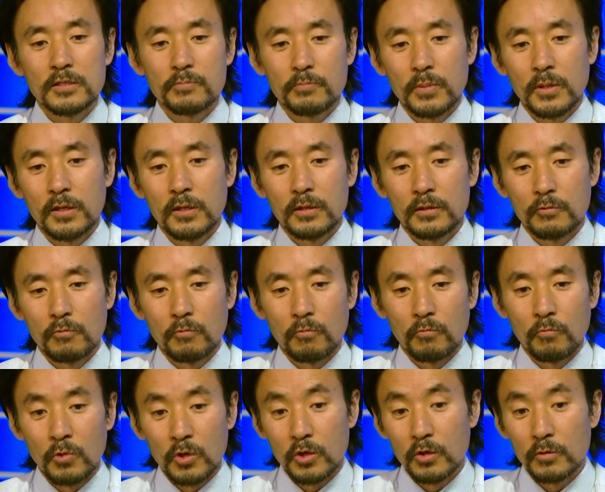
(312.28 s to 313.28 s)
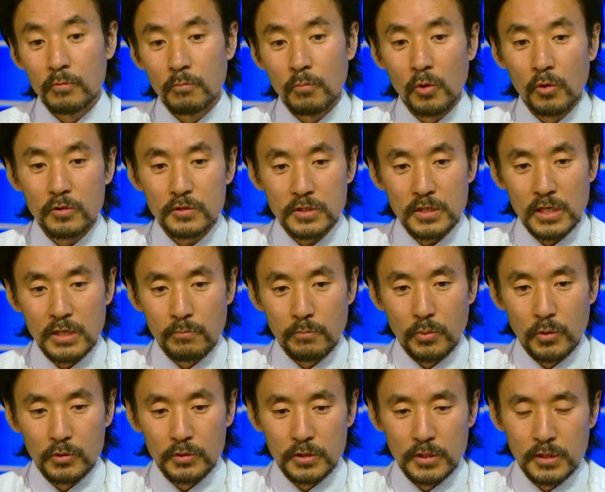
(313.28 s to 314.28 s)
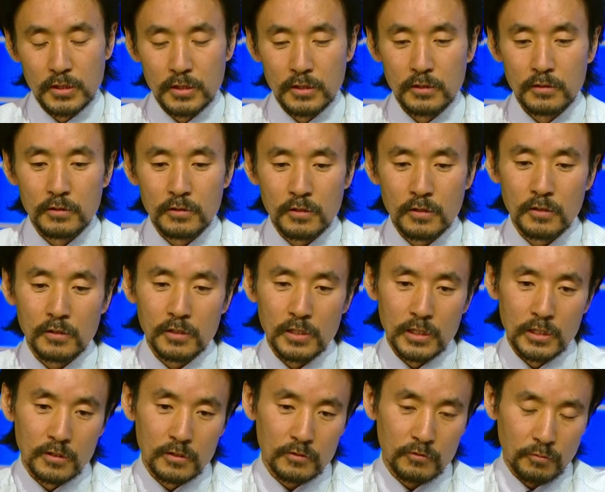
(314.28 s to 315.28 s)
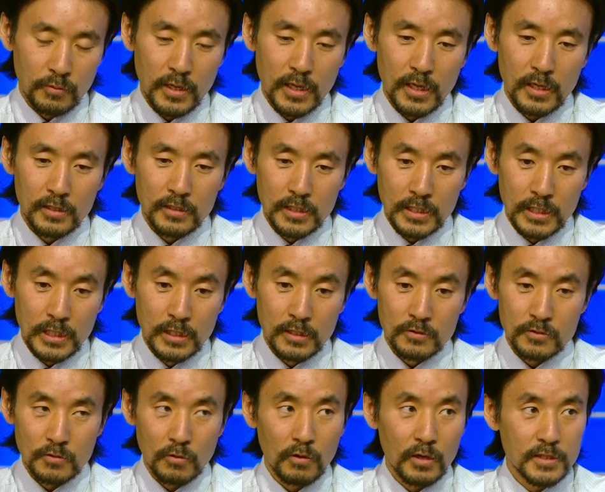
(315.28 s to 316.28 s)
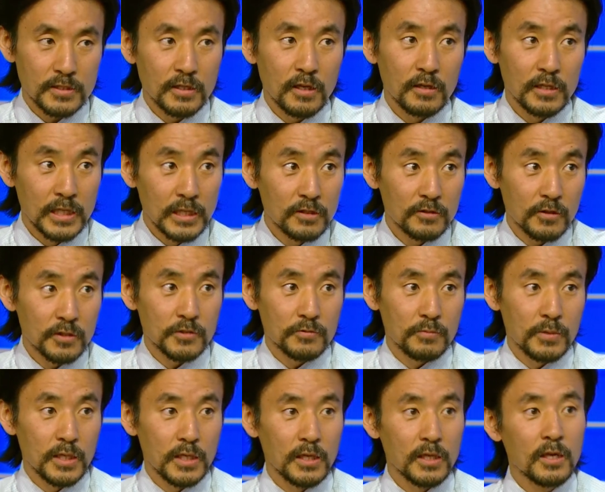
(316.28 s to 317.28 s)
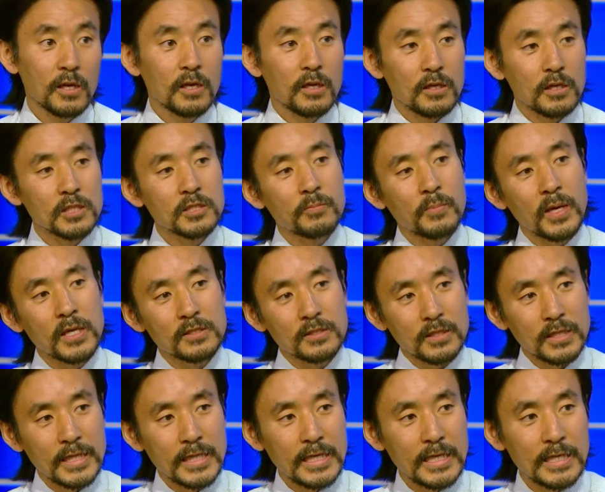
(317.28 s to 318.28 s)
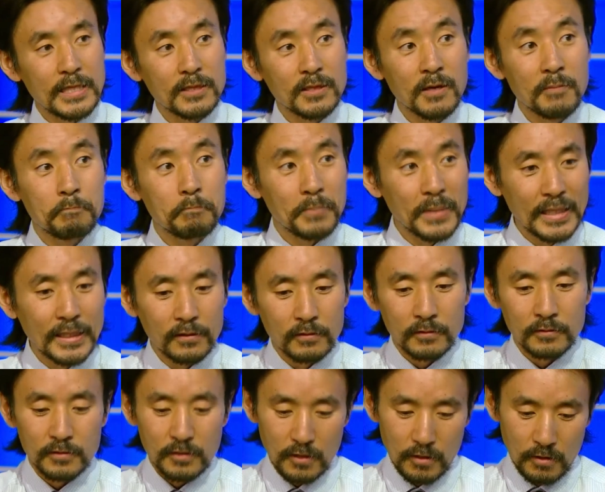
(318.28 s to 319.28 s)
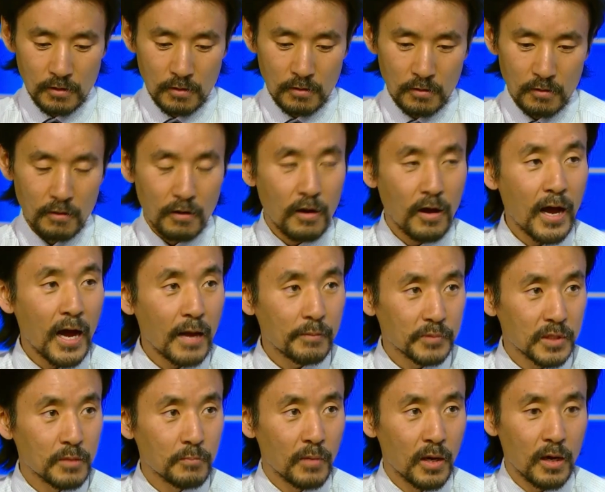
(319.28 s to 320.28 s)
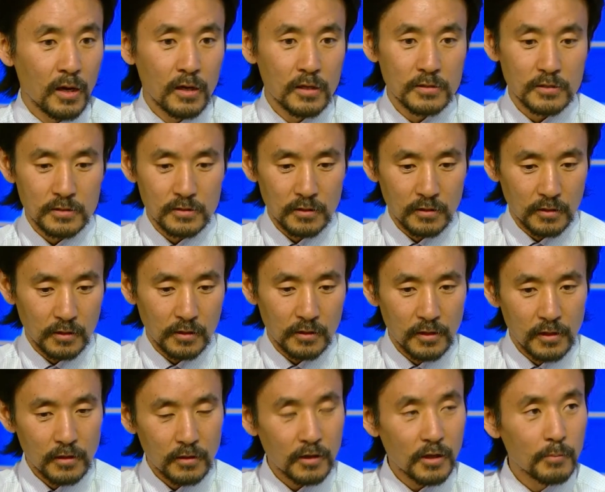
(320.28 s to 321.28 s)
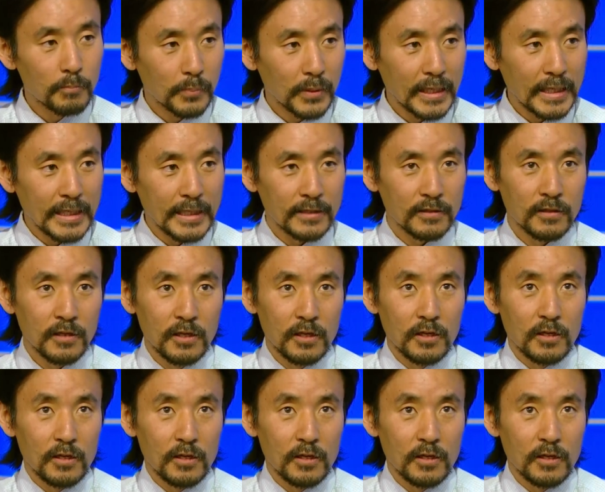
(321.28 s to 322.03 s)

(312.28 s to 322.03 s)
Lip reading: but one of the most important trend in solar cell industry is basically the build or optimize the complete